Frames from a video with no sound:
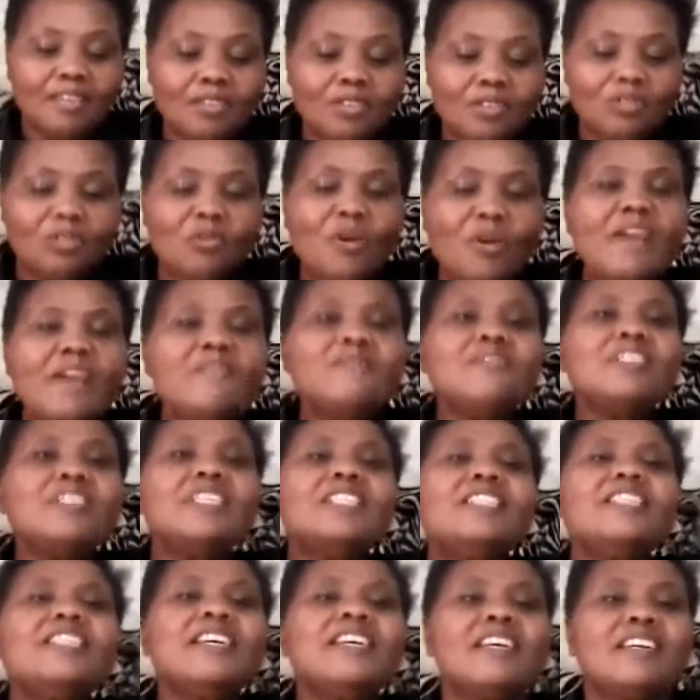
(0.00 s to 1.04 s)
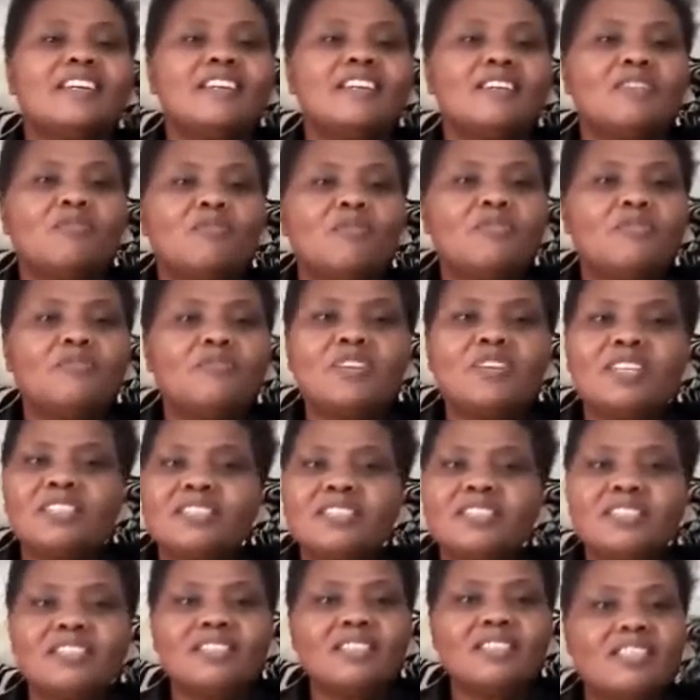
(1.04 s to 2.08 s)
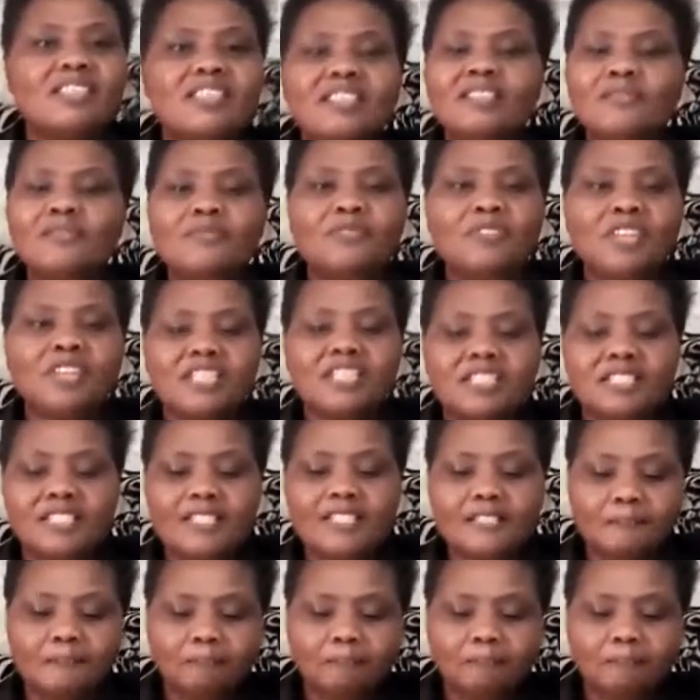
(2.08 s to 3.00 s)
You know, every day we face different